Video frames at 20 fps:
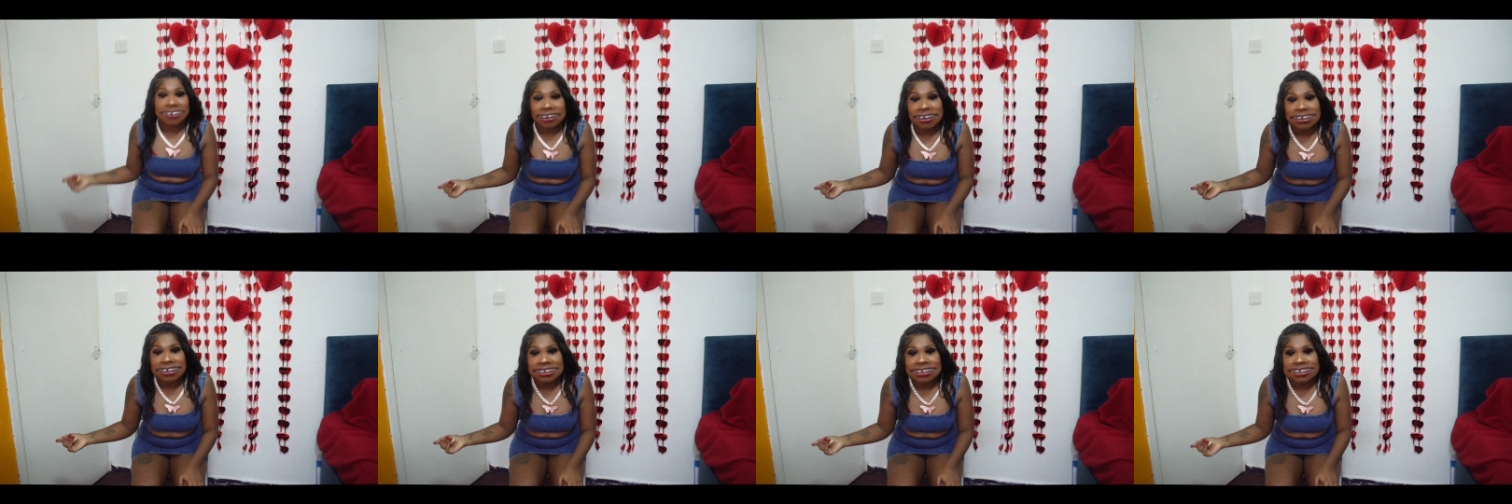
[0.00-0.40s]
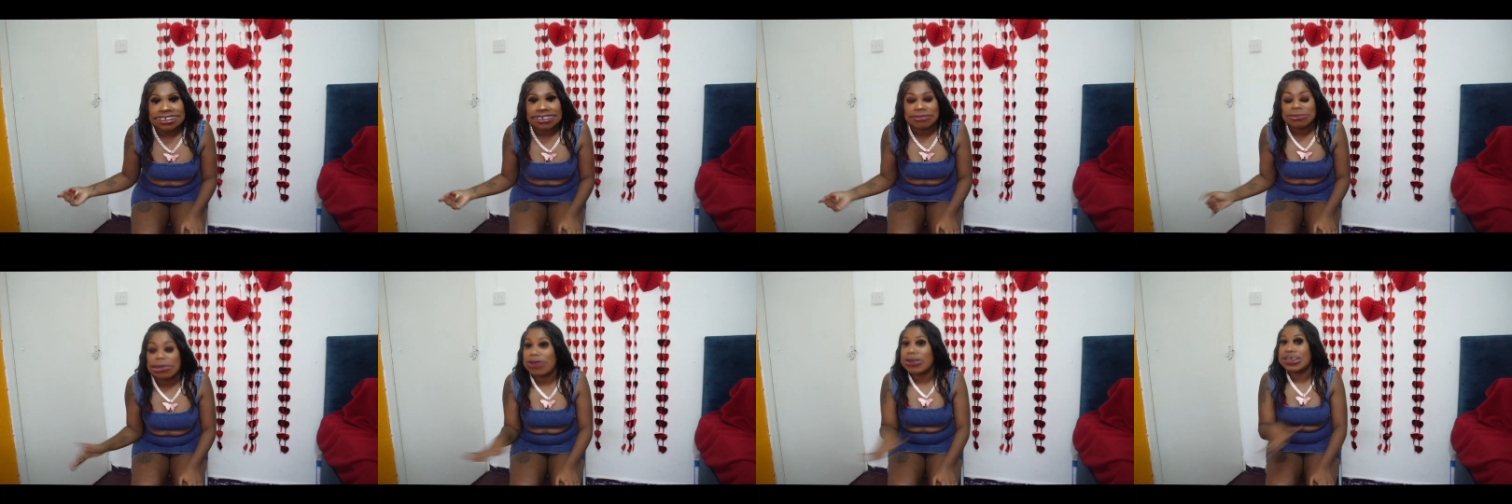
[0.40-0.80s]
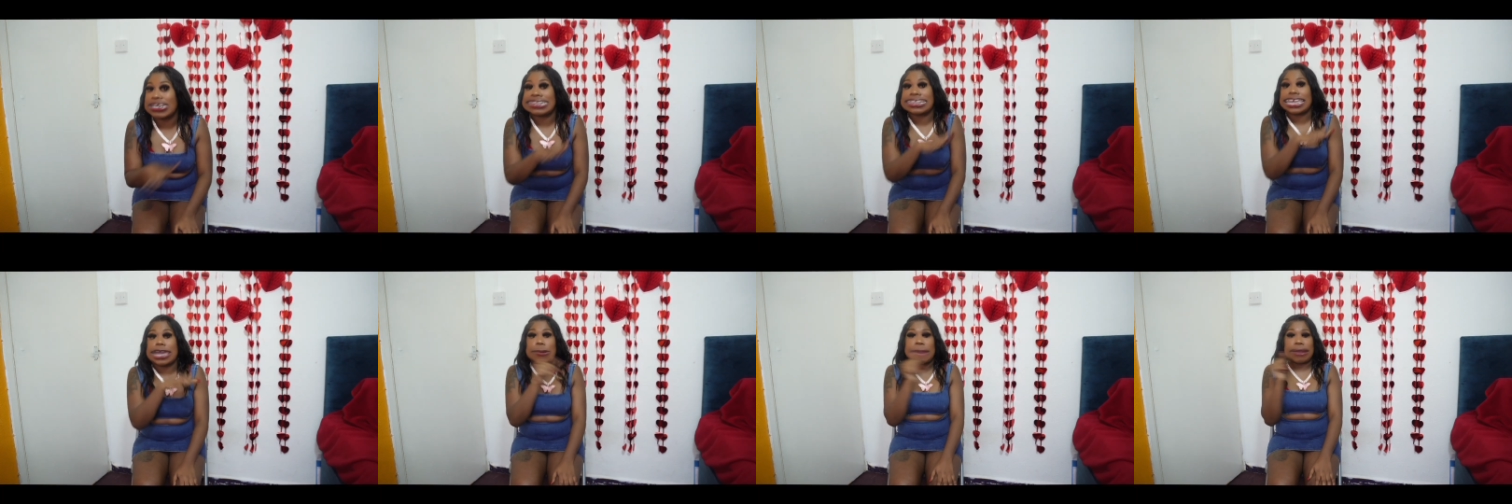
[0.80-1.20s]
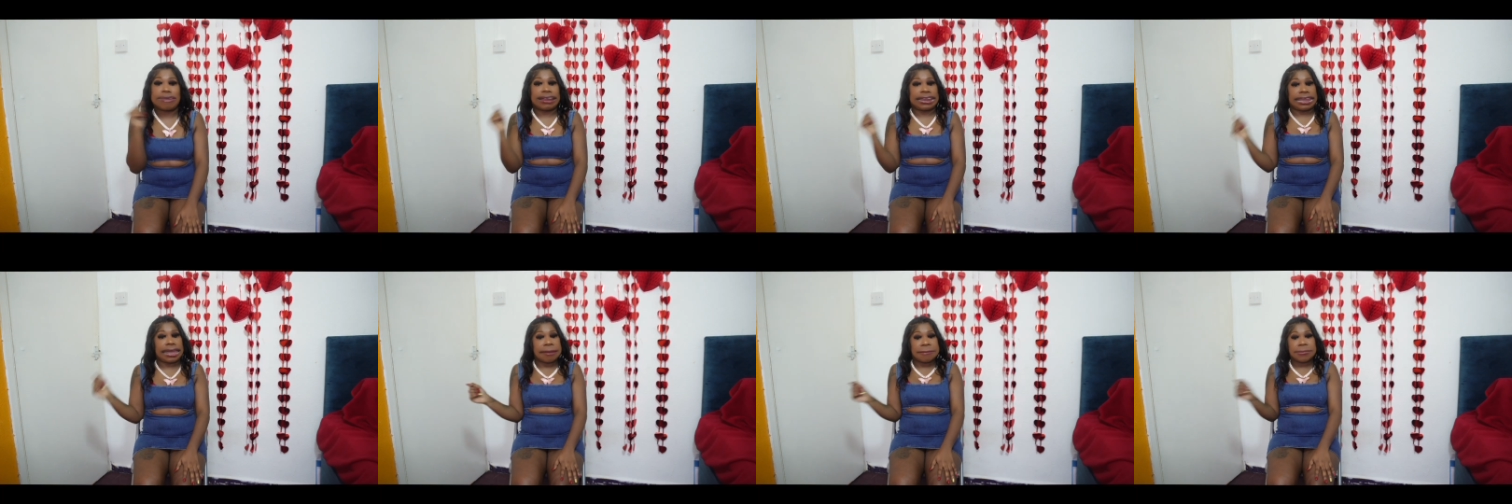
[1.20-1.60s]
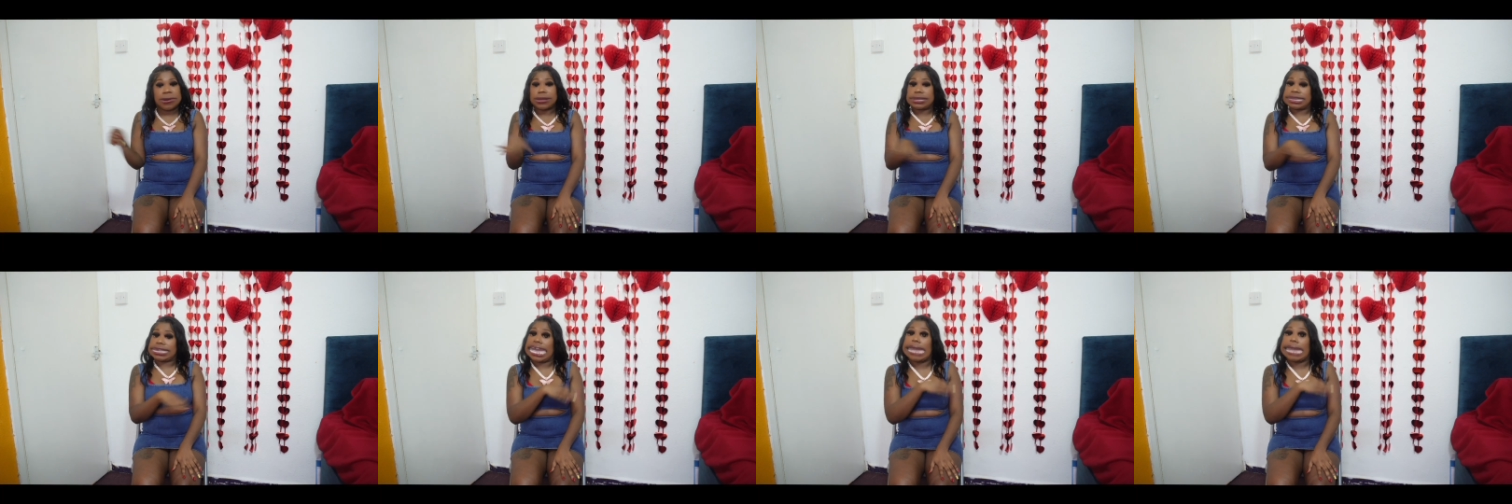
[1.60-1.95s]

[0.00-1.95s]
I'm not going to say where I am because he